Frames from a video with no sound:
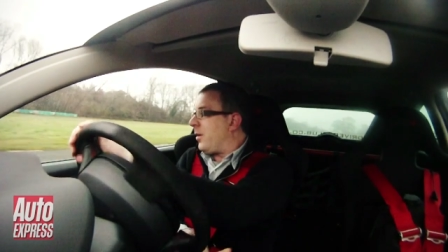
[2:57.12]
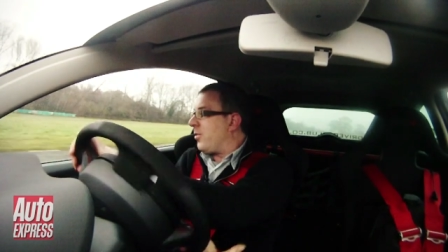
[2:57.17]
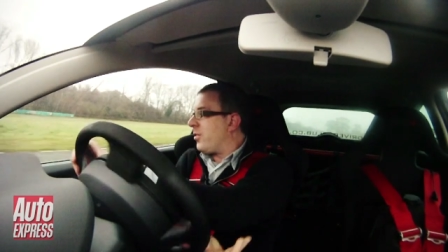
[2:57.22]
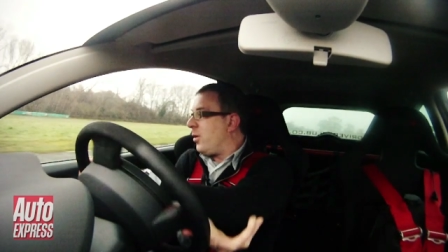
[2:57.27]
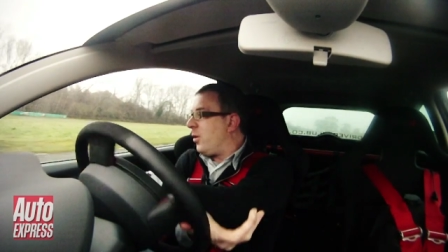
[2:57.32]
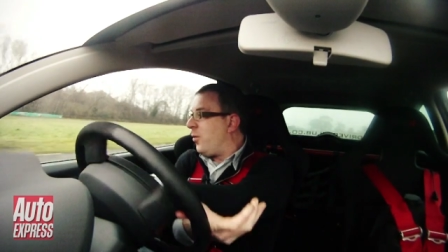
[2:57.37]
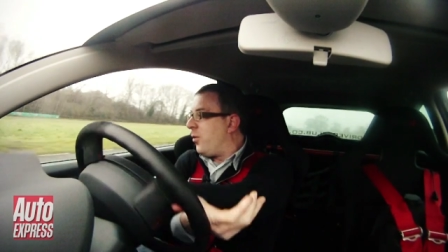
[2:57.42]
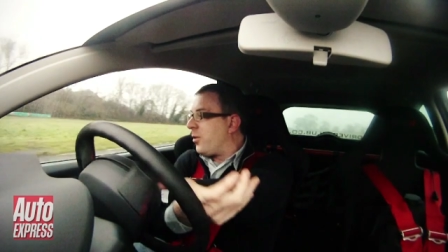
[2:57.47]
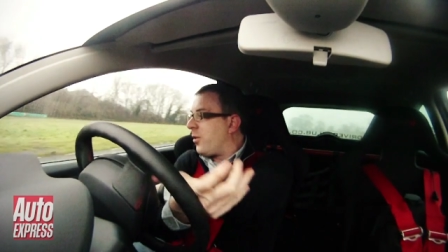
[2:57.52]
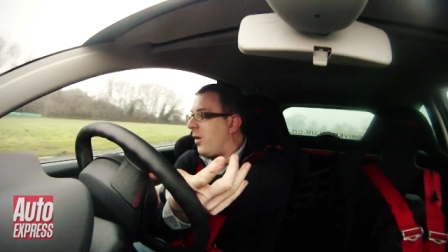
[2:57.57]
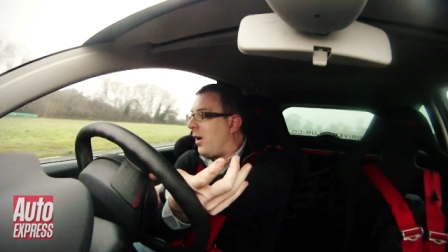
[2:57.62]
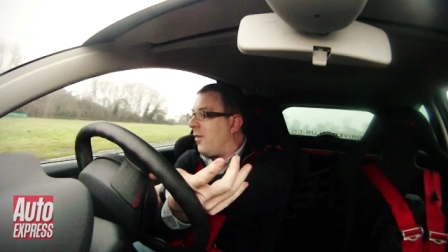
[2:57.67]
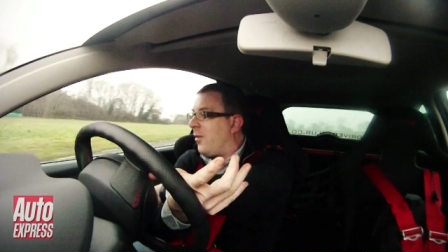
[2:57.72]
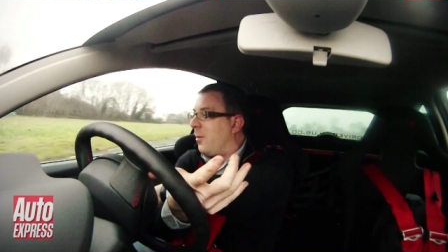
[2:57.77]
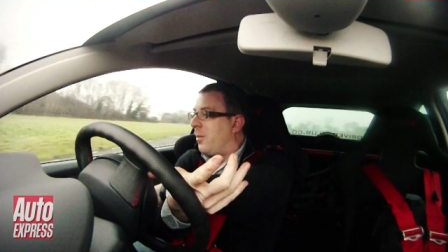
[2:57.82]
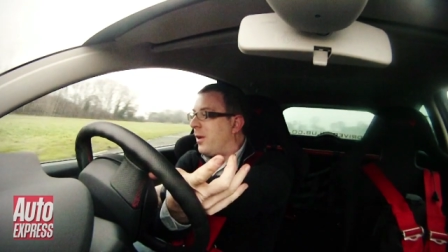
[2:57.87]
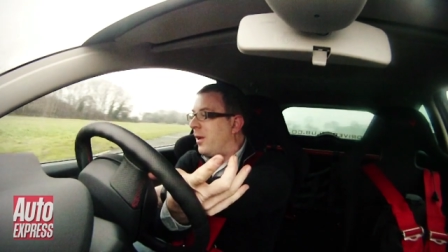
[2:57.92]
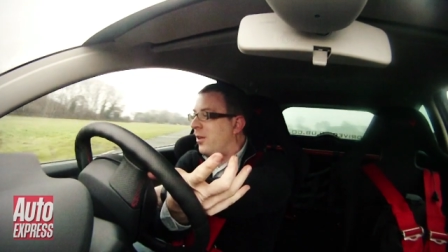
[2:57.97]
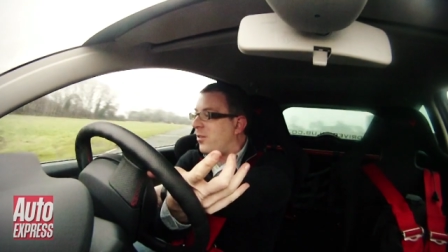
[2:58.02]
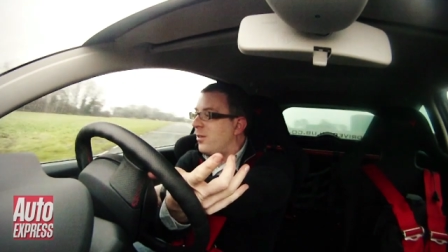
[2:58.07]
bit of skillful
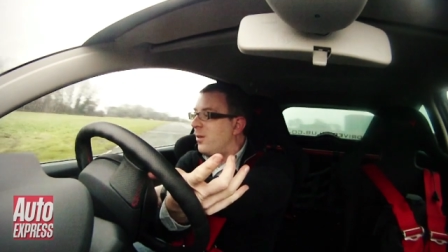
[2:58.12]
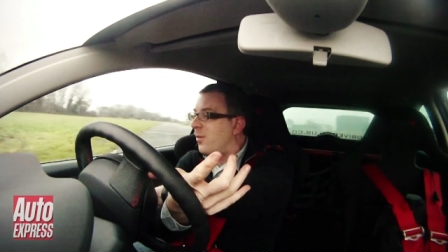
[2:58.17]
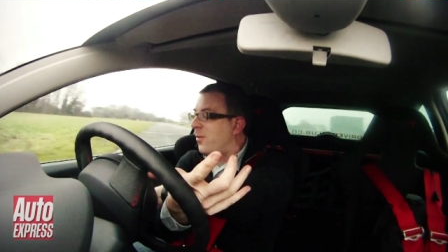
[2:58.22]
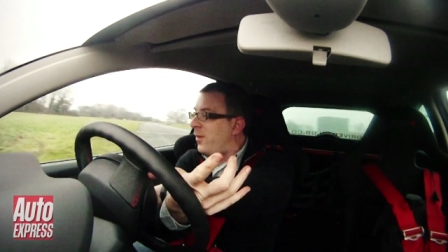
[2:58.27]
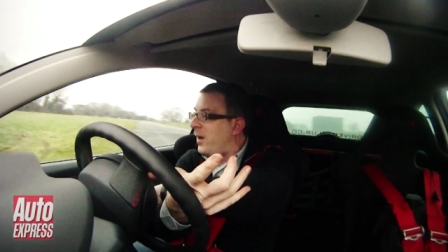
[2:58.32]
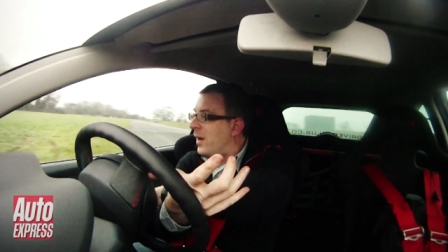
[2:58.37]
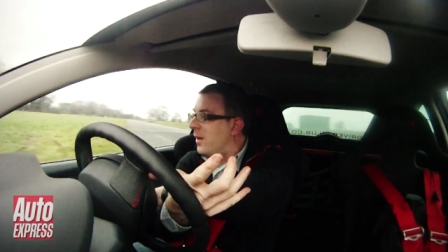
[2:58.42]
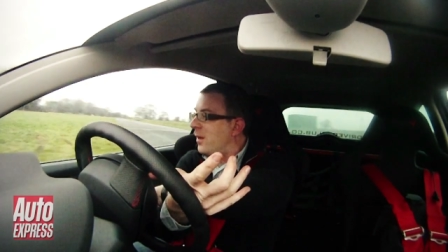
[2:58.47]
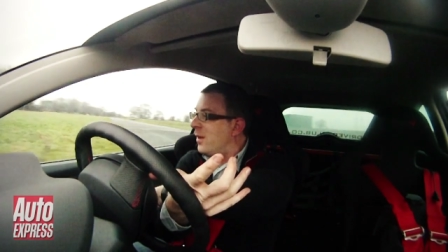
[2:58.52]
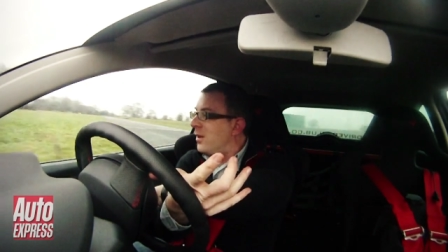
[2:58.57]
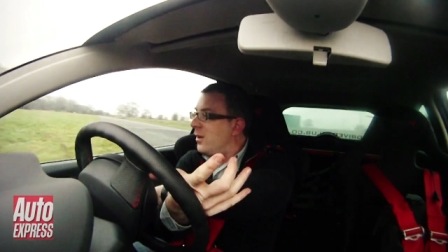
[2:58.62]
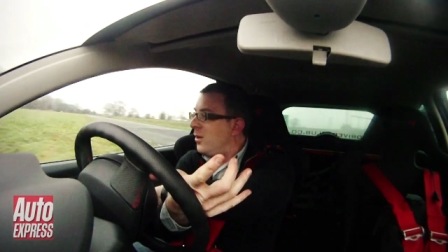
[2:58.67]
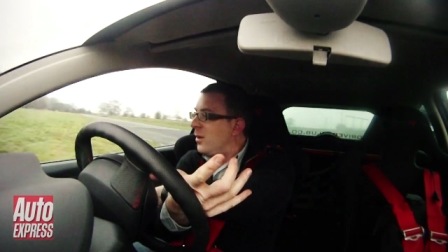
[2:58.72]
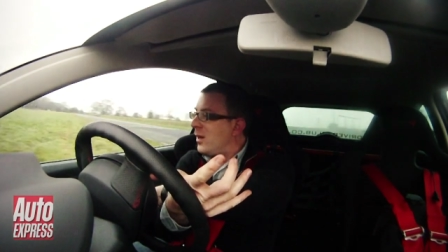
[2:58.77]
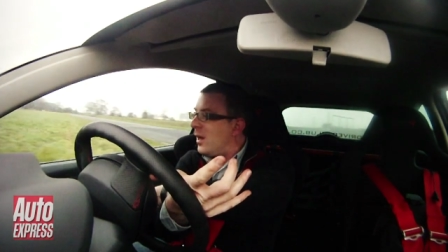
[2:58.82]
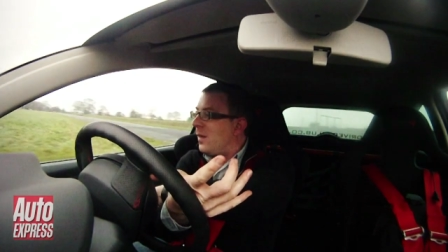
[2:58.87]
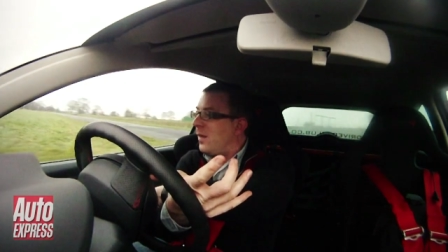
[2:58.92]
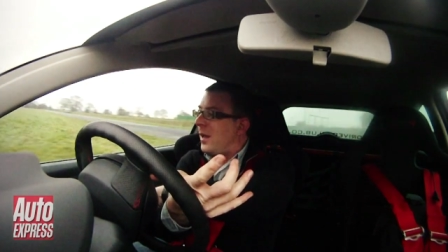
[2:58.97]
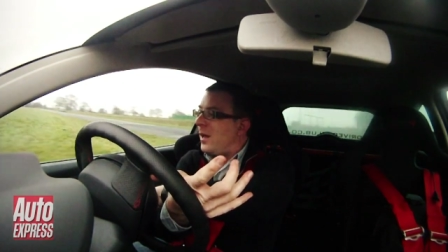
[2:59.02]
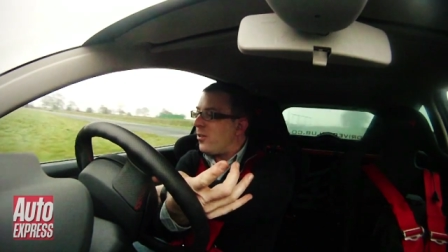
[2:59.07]
driving, but it's the fact
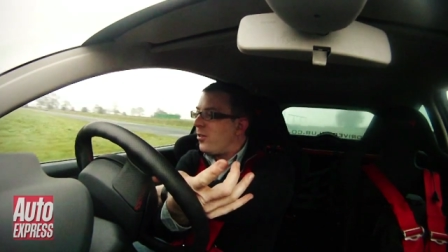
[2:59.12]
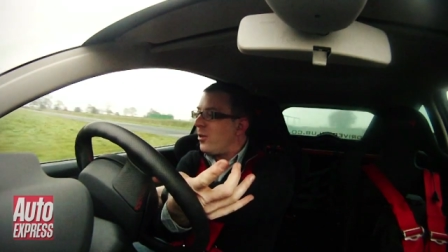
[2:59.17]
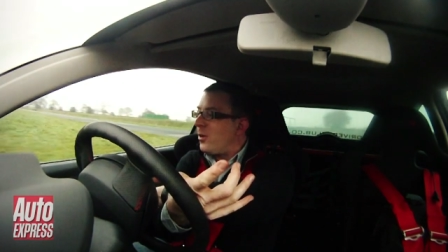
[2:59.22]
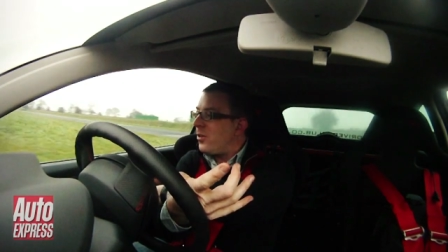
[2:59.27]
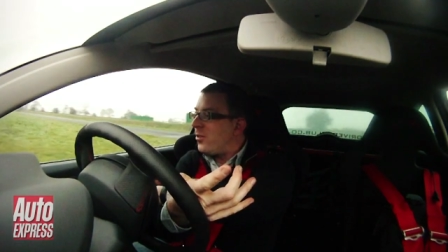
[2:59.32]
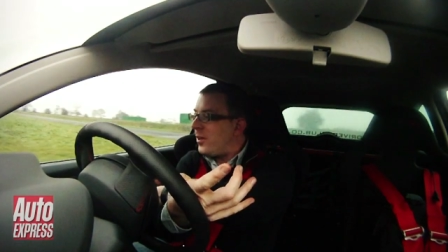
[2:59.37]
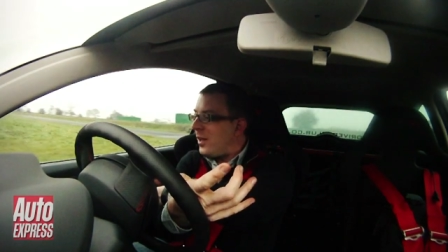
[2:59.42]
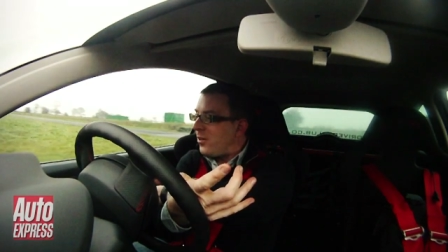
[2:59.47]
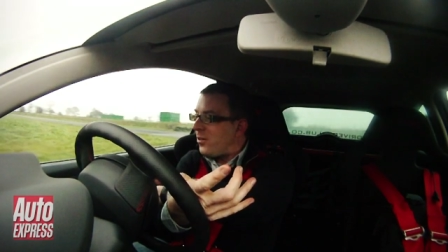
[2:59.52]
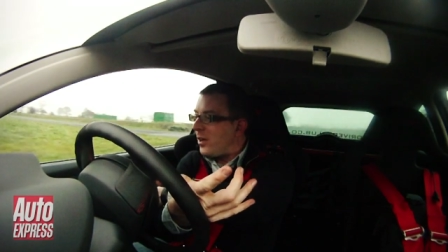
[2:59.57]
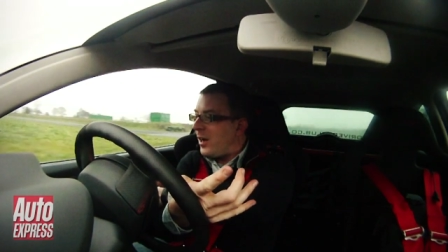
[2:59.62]
that you get that sort of